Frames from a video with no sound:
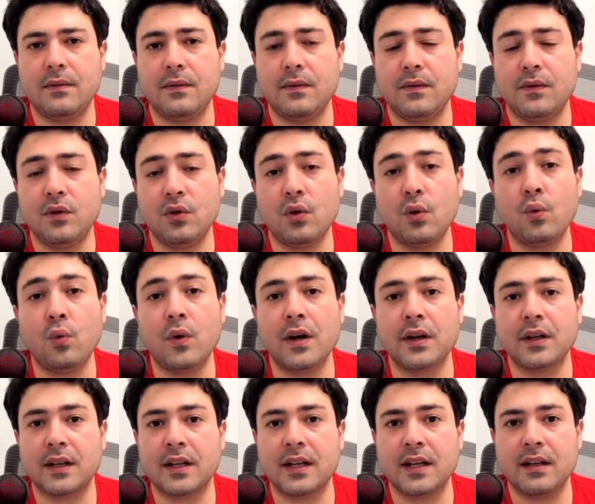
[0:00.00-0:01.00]
no
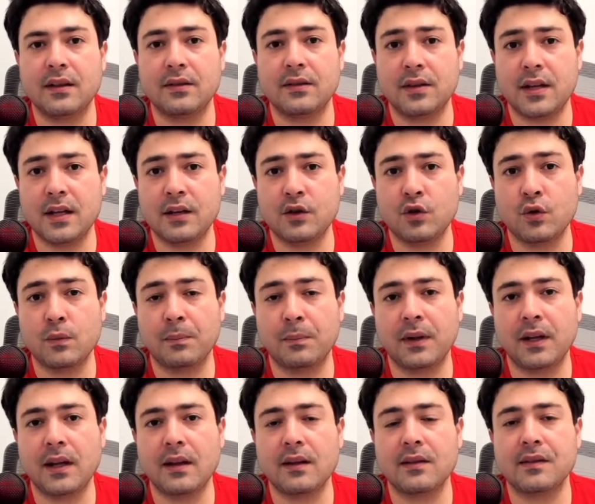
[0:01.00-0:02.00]
one can take your
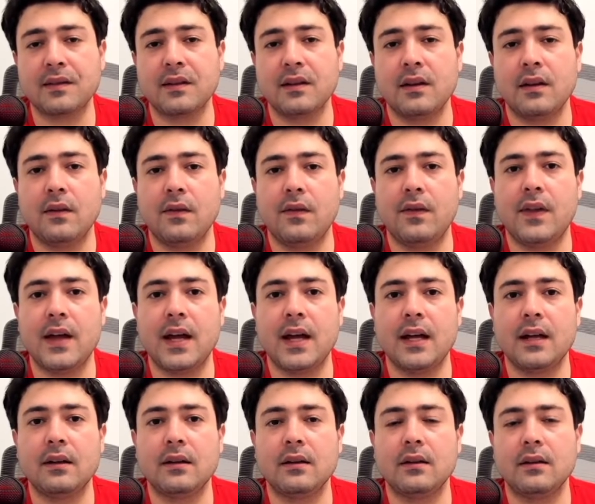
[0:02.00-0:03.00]
place,
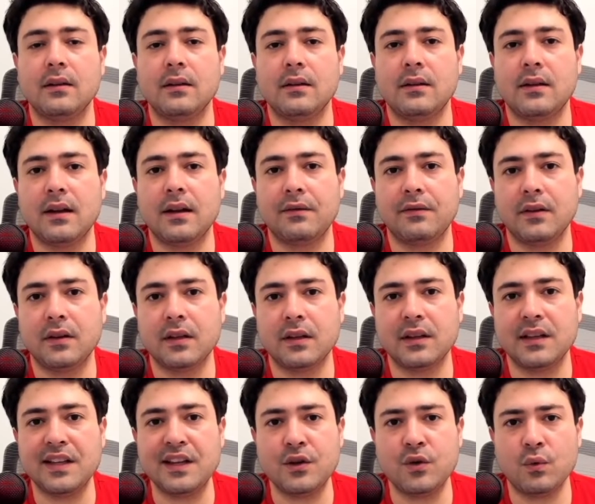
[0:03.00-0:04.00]
then
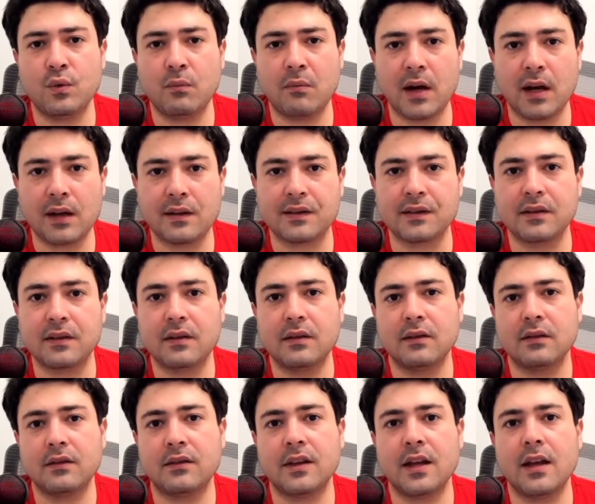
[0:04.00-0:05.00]
definitely you must
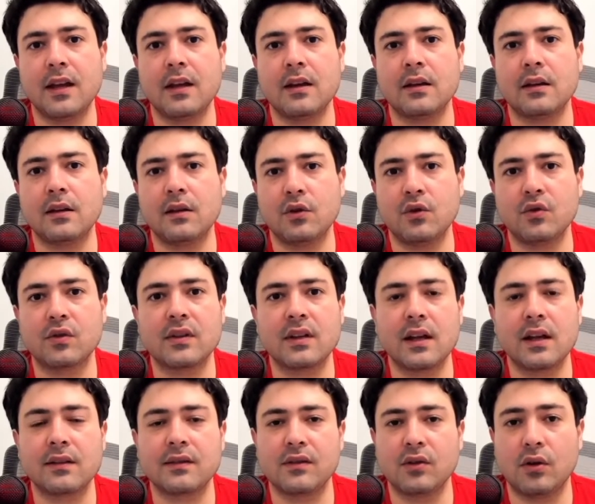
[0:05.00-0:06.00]
take your
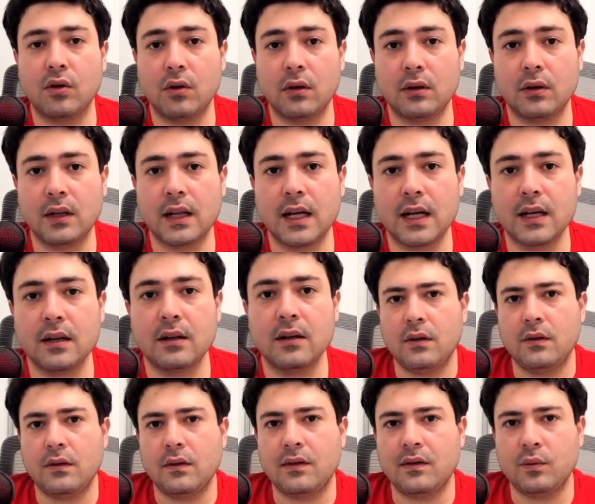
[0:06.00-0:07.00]
test online
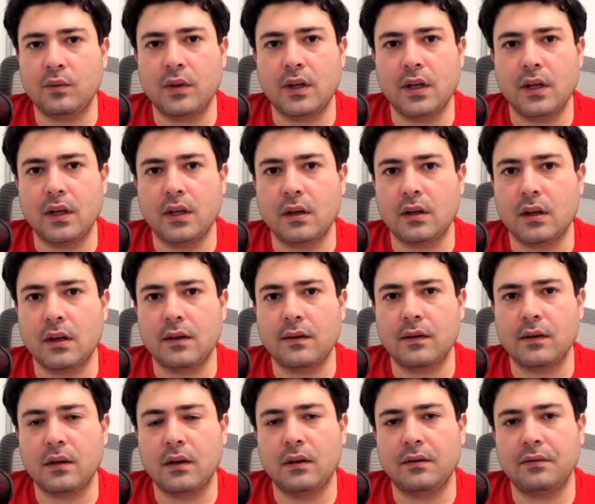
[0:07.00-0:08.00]
and this way in
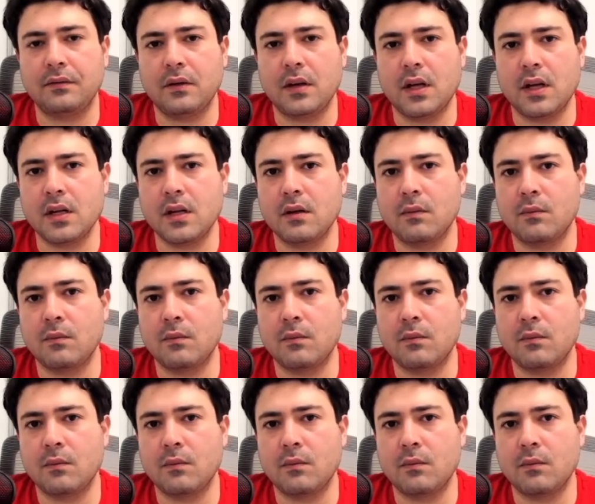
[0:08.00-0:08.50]
case of any